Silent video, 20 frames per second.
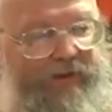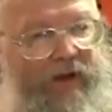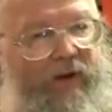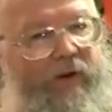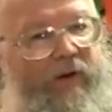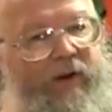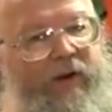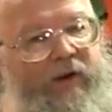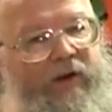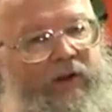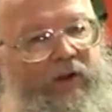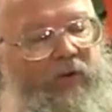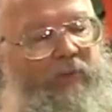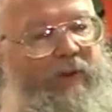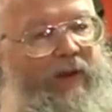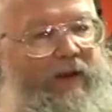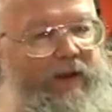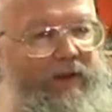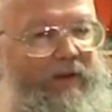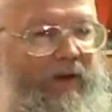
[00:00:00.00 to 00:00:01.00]
Now, you
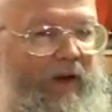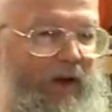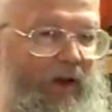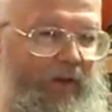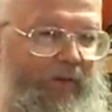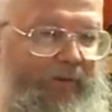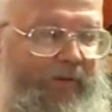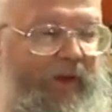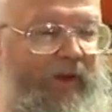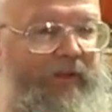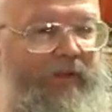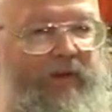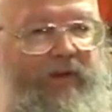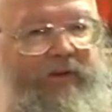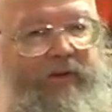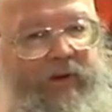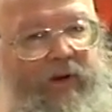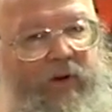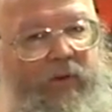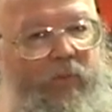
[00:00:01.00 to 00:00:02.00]
may say that,
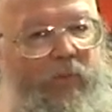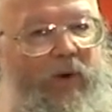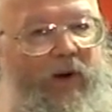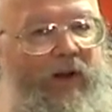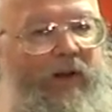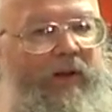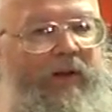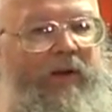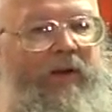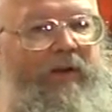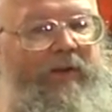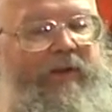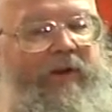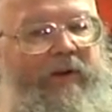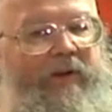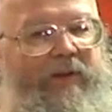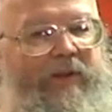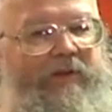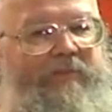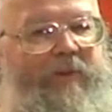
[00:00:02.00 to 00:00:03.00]
you know, well, the,
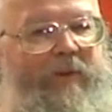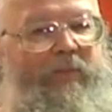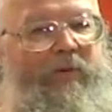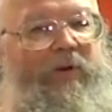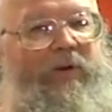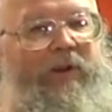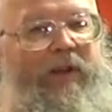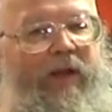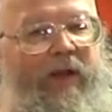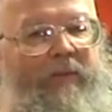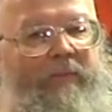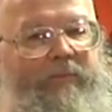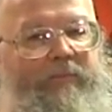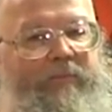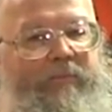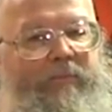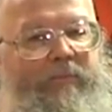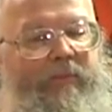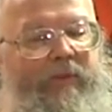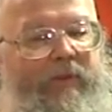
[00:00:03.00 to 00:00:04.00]
these people claim
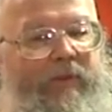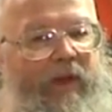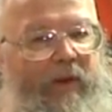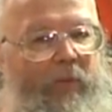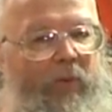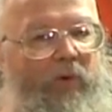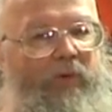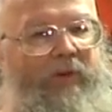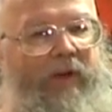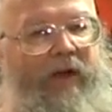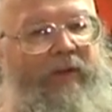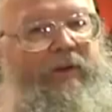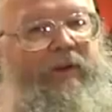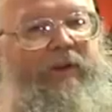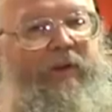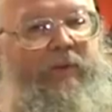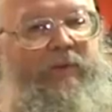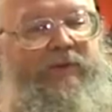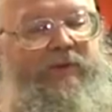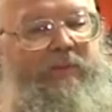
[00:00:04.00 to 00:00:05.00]
they wrote down that
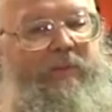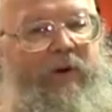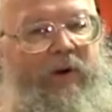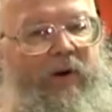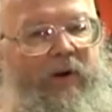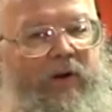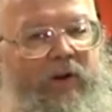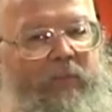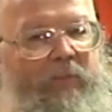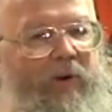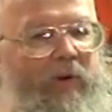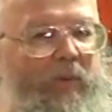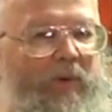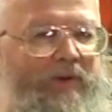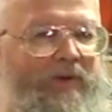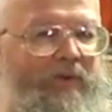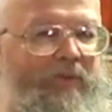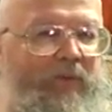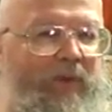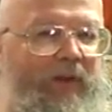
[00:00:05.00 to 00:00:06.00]
there was a miracle, but it
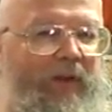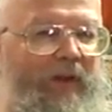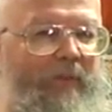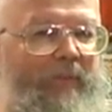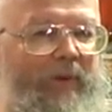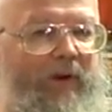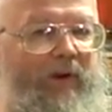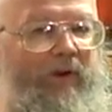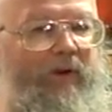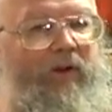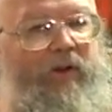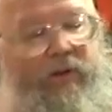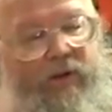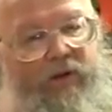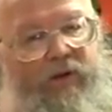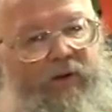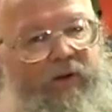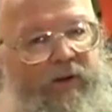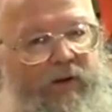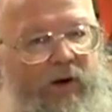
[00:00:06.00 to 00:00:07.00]
wasn't really a miracle.
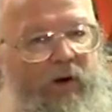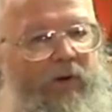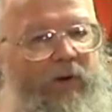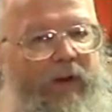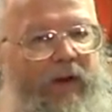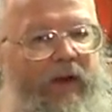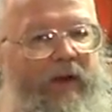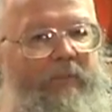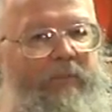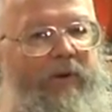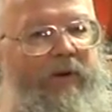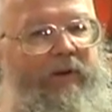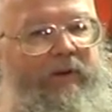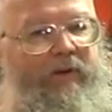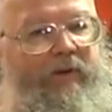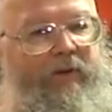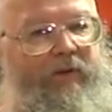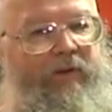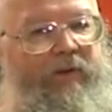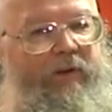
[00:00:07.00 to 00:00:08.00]
Okay, but
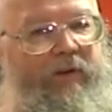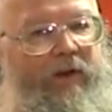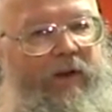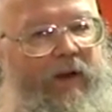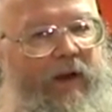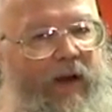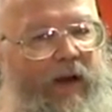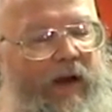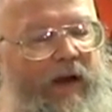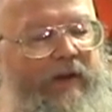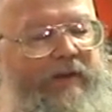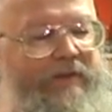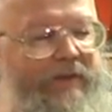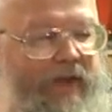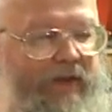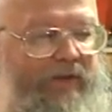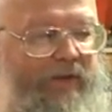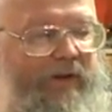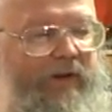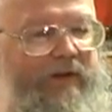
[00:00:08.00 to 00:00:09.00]
I
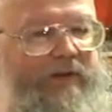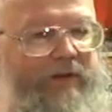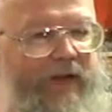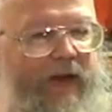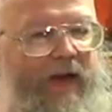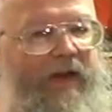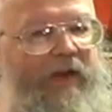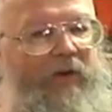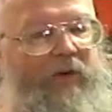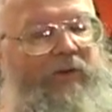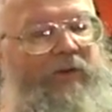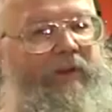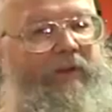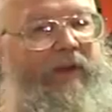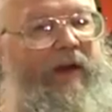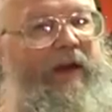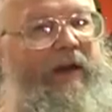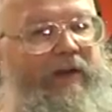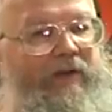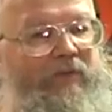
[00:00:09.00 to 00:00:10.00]
say that it's accurate that
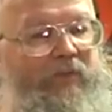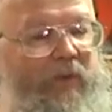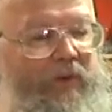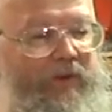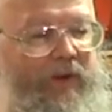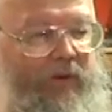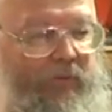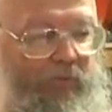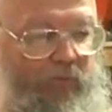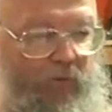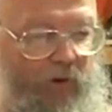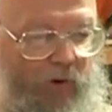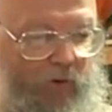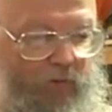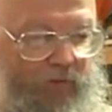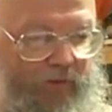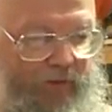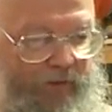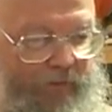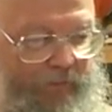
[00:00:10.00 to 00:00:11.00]
that is what they wrote.